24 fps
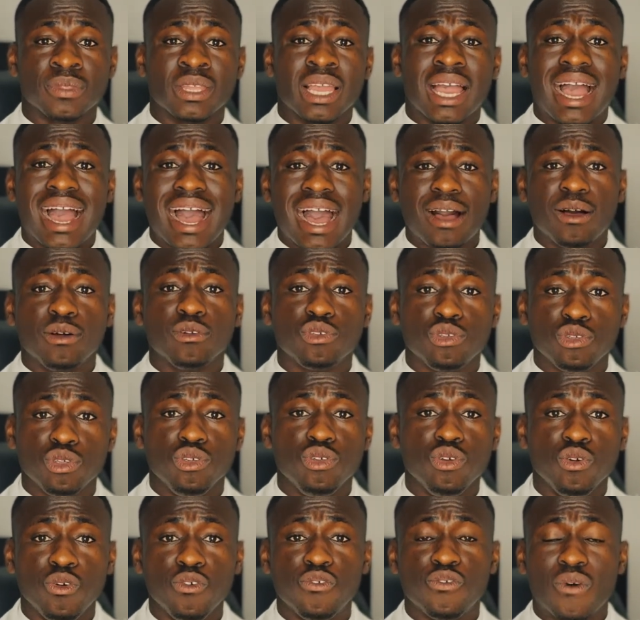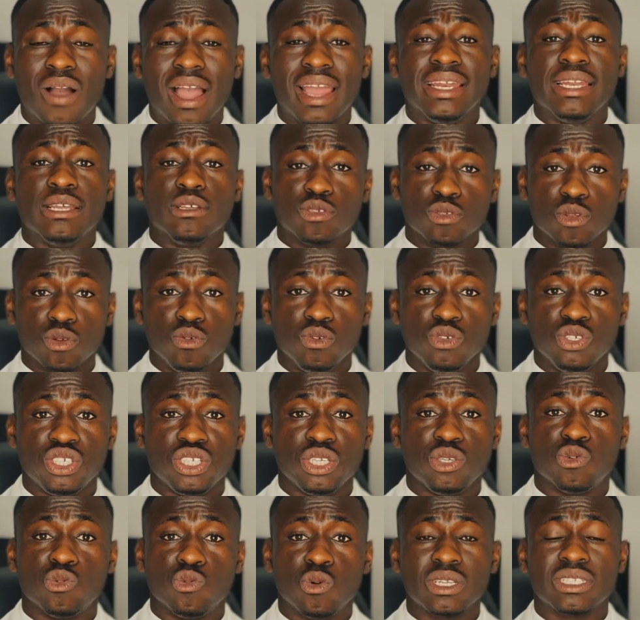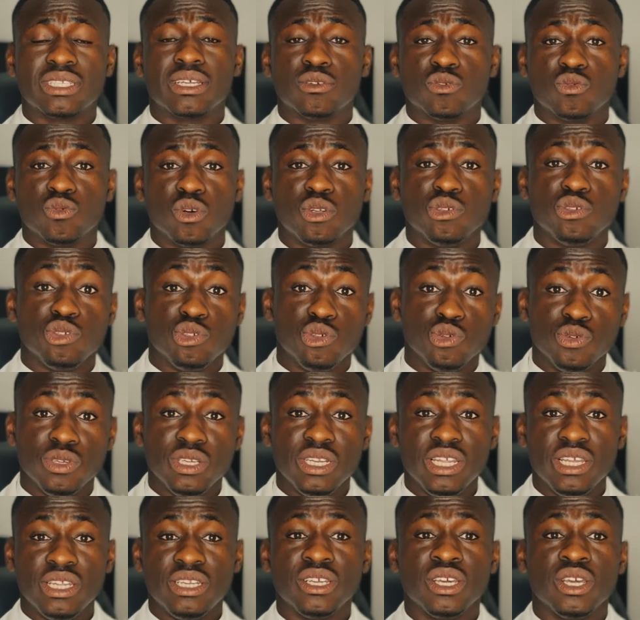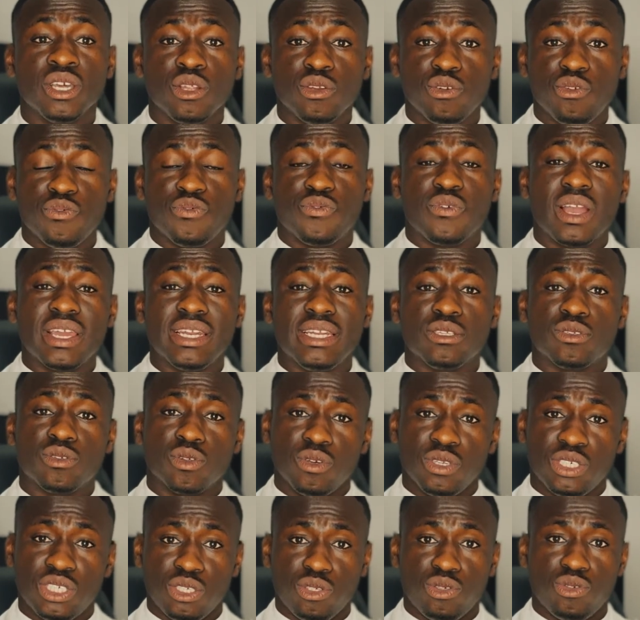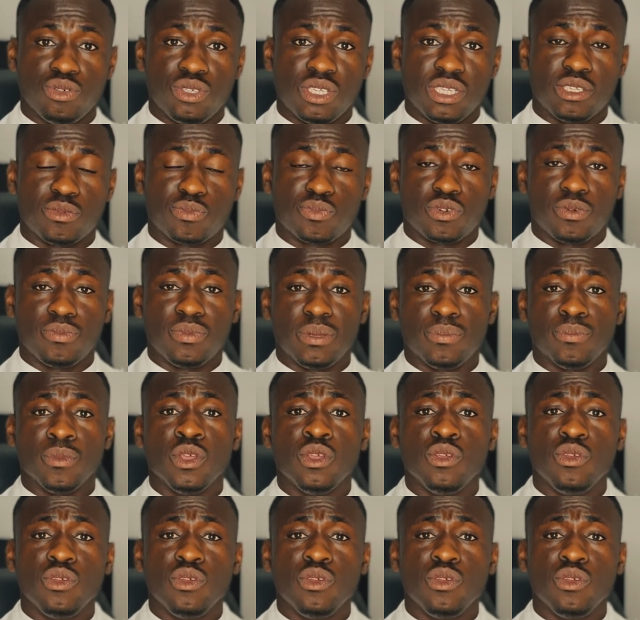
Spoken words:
How do you find a solution? What and what do you need to find a solution to this problem?